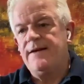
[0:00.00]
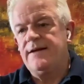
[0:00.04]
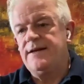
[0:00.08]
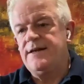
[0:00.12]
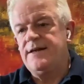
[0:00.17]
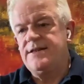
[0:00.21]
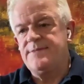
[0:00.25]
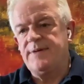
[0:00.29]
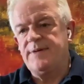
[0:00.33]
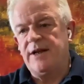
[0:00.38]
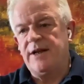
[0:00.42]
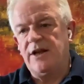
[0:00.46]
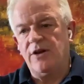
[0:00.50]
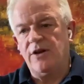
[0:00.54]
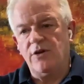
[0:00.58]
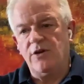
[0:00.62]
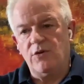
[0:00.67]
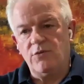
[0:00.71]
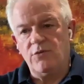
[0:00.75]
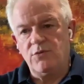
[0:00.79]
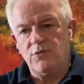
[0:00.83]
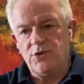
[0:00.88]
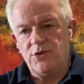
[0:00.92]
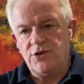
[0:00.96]
is about a
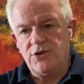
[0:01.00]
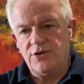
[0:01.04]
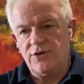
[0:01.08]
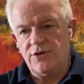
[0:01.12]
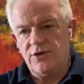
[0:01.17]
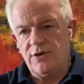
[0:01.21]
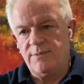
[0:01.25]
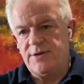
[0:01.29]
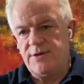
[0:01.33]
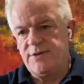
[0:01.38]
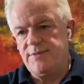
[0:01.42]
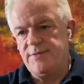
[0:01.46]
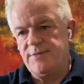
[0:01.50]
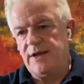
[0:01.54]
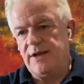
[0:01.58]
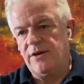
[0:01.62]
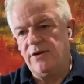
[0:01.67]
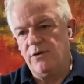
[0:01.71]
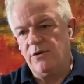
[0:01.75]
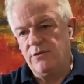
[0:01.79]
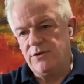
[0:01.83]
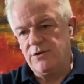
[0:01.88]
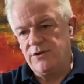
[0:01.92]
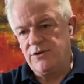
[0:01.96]
long term. It's about
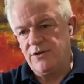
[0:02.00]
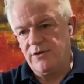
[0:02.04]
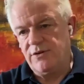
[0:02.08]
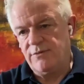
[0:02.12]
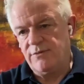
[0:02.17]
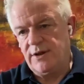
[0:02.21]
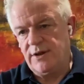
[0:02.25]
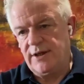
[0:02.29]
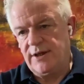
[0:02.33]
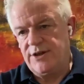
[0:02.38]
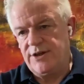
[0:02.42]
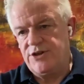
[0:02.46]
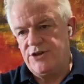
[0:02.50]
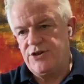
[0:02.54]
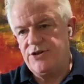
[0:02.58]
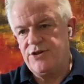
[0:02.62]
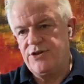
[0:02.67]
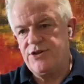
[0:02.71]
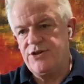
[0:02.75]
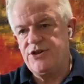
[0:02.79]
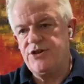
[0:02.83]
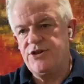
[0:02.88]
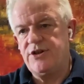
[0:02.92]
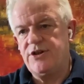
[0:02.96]
long term
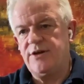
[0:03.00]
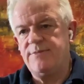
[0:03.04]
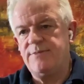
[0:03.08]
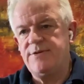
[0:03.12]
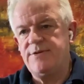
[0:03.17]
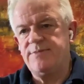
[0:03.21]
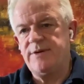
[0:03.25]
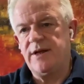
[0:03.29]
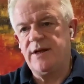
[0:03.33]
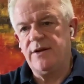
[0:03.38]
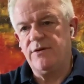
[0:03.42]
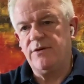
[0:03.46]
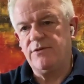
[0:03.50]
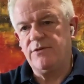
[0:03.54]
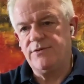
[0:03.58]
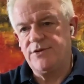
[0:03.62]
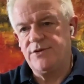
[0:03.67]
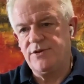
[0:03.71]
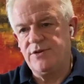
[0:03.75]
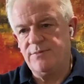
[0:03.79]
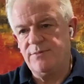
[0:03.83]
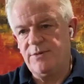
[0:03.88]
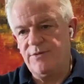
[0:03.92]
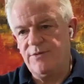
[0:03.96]
relationships, about long
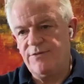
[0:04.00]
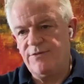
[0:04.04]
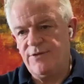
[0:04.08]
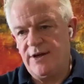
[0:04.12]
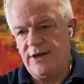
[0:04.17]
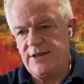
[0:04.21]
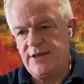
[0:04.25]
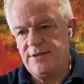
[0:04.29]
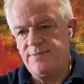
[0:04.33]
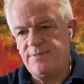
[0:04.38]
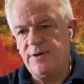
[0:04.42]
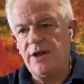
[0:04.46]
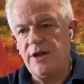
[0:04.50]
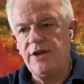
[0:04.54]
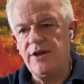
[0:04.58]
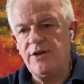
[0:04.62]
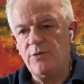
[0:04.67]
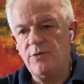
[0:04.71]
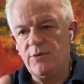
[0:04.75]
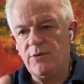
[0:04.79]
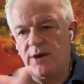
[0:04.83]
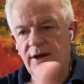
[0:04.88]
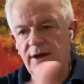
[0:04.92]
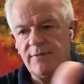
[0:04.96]
term investment, and
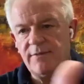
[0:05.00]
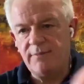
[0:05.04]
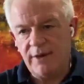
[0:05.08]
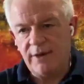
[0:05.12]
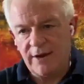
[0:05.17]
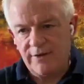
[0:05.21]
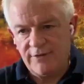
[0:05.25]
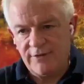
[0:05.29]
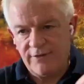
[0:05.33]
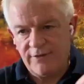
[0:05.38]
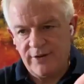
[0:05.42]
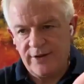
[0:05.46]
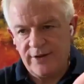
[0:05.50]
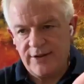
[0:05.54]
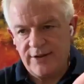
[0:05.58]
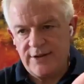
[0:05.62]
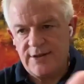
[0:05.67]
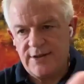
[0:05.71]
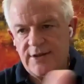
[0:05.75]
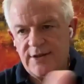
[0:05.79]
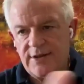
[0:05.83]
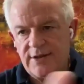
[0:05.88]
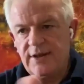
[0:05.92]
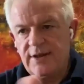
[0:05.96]
you'll get benefits.